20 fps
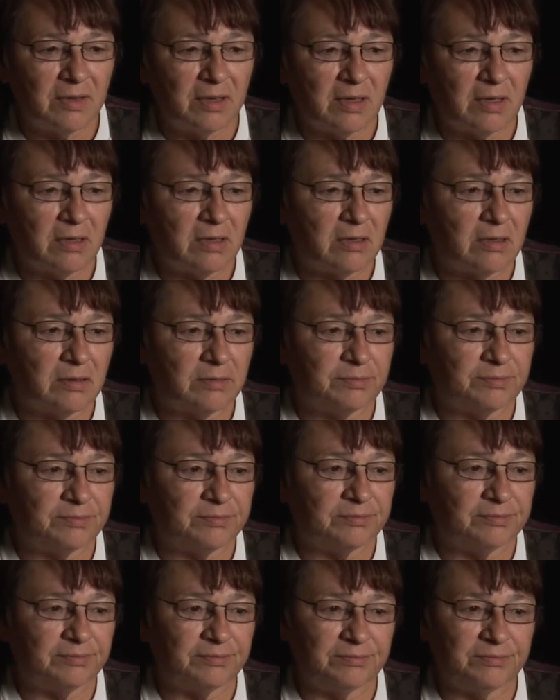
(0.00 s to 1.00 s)
um,
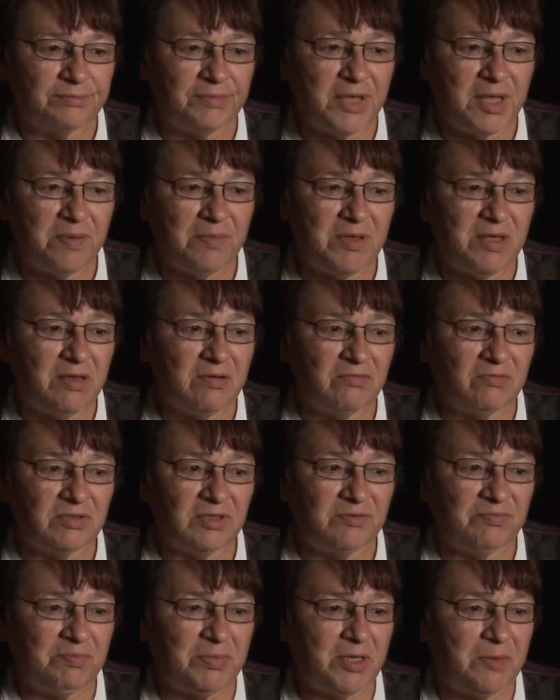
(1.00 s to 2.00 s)
maybe
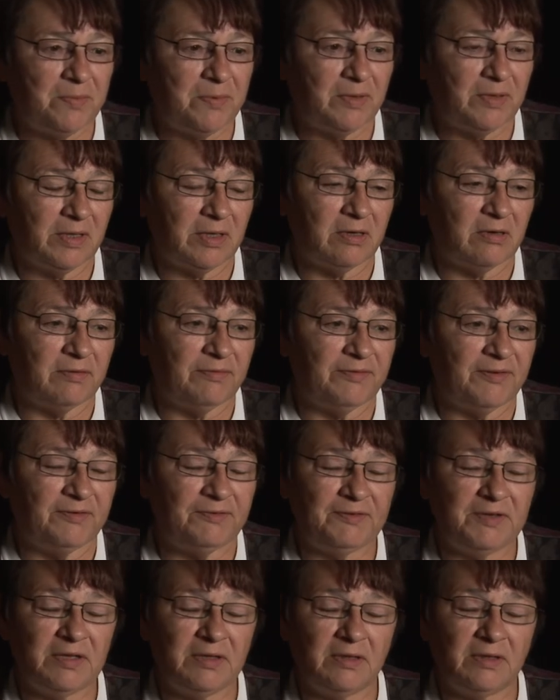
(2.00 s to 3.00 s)
only people that are
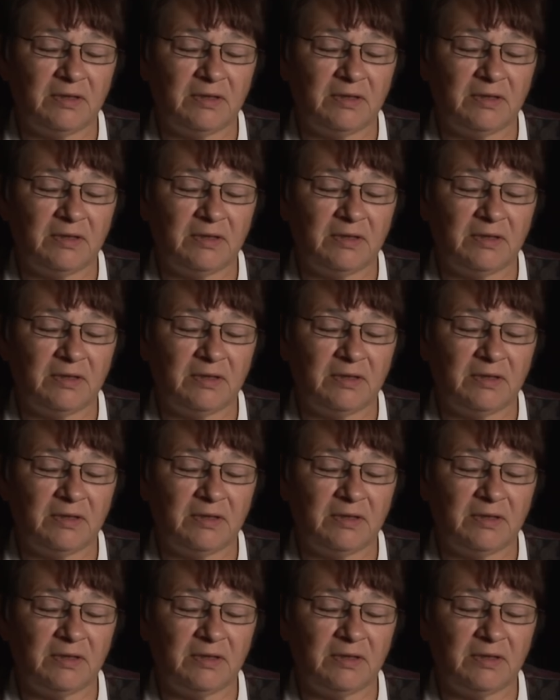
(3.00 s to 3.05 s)
50,